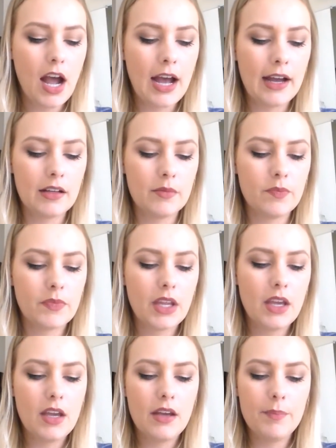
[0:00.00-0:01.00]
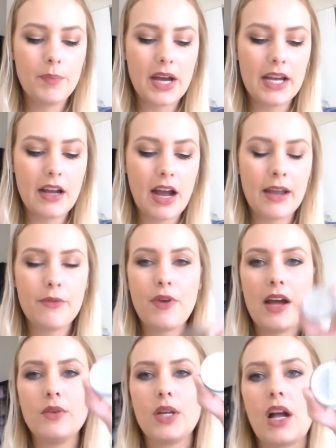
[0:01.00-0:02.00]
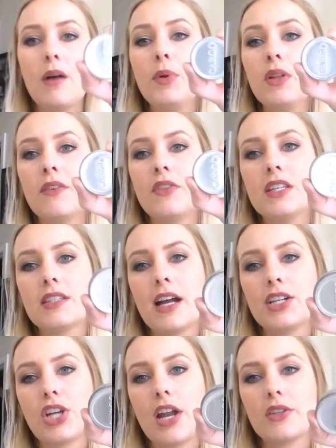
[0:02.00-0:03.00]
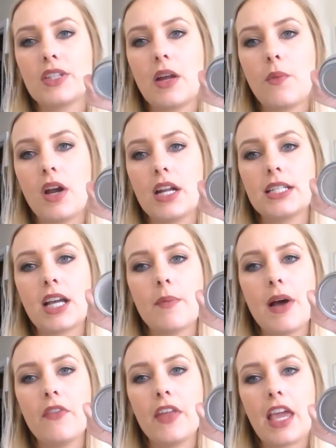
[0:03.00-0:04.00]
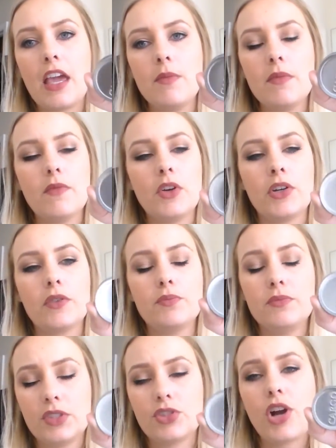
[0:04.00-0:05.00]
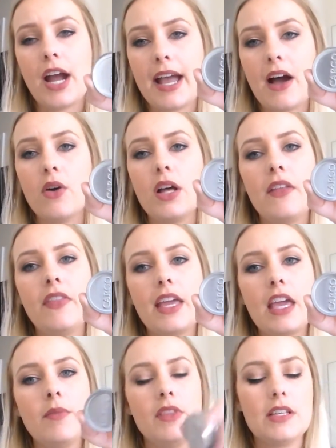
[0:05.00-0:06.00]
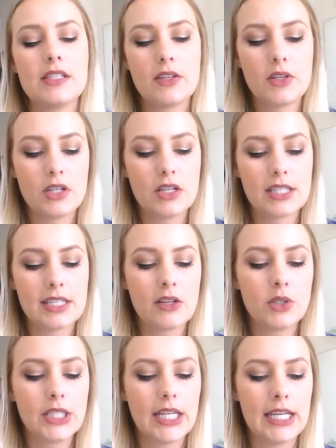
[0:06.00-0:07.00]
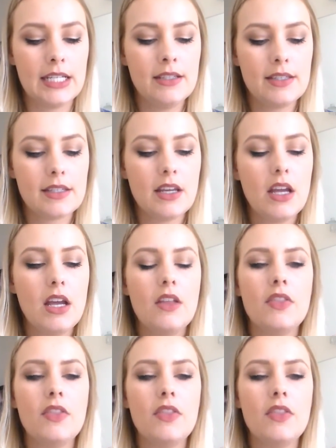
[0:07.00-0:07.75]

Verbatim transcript: but I found a couple of these eyeshadows that I wanted to come out and they came, or try out, and they came in these little single tins.